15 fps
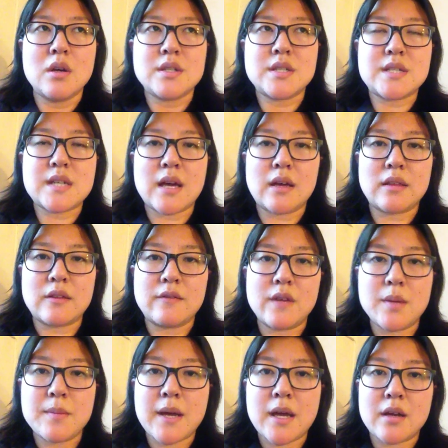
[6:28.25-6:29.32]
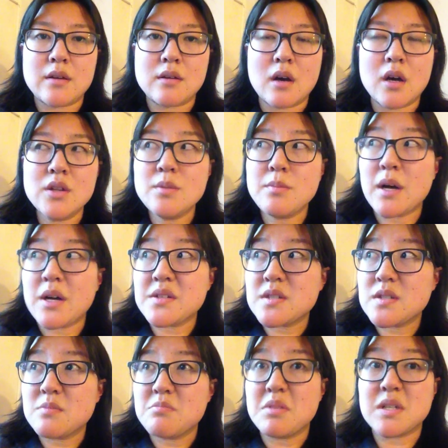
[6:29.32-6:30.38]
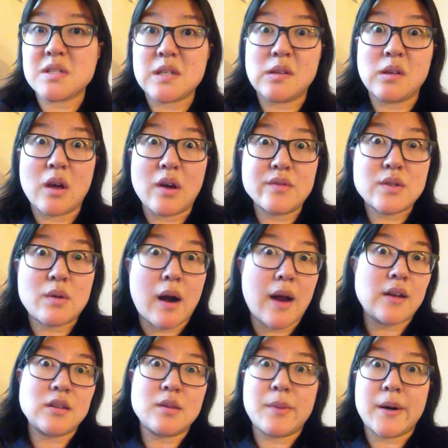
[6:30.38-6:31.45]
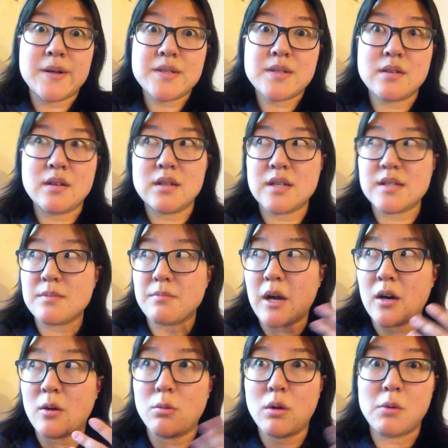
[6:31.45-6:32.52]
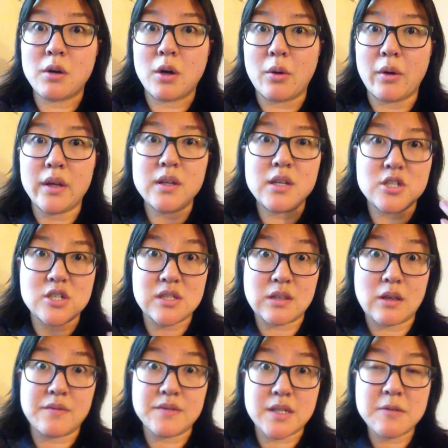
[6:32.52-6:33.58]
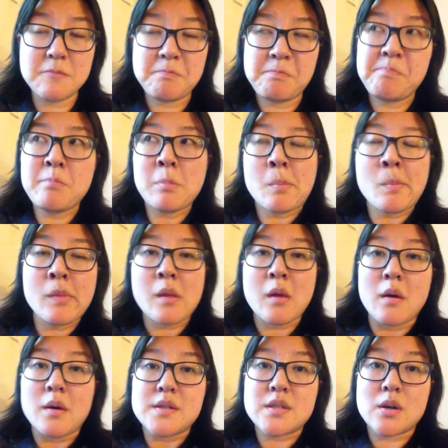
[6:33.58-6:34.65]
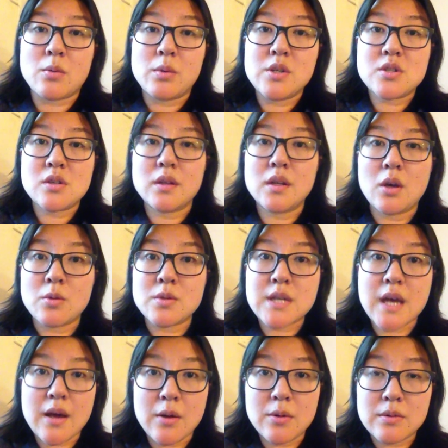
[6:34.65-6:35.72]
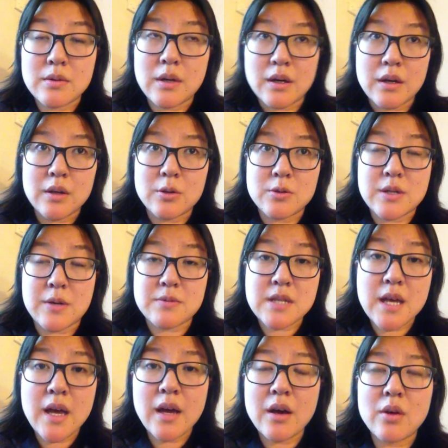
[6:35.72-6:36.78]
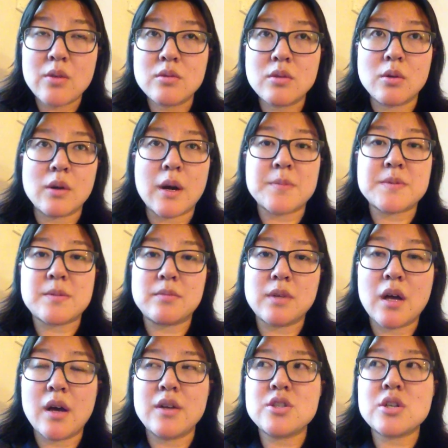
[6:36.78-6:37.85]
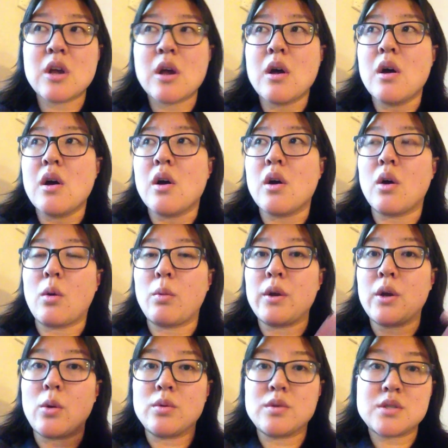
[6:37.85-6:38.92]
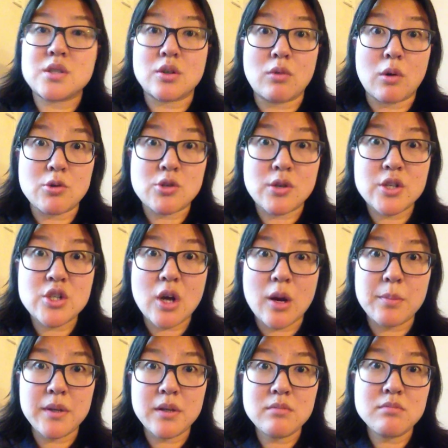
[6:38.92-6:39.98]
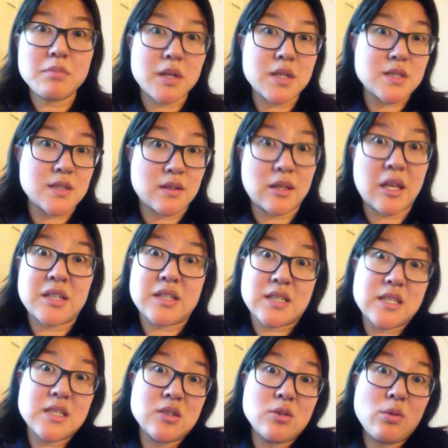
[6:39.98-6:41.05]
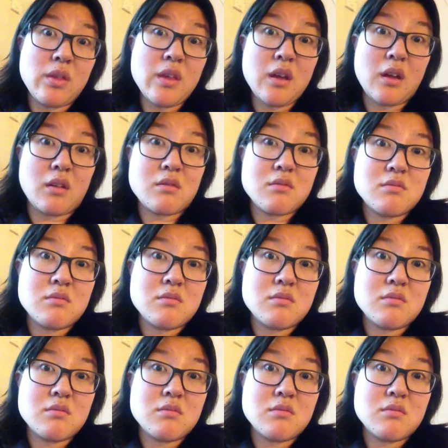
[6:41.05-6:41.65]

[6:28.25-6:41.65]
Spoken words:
to take the V-Man on the bus, because he loves riding the bus. It doesn't matter where we're going, he just loves it. So we usually go downtown, go grab some lunch, or we go to grocery shopping, because that's his new thing.